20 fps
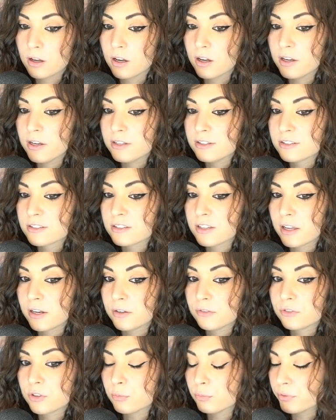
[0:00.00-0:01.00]
Instead
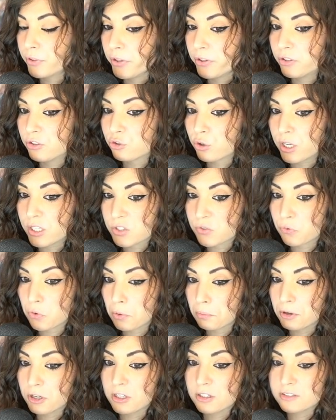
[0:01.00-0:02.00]
of completely
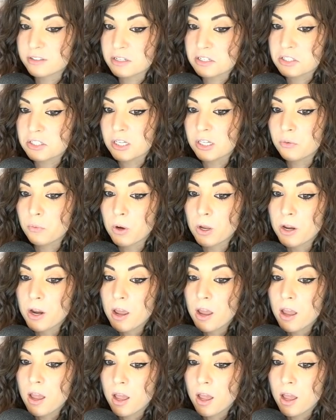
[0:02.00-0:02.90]
transformed an existing one.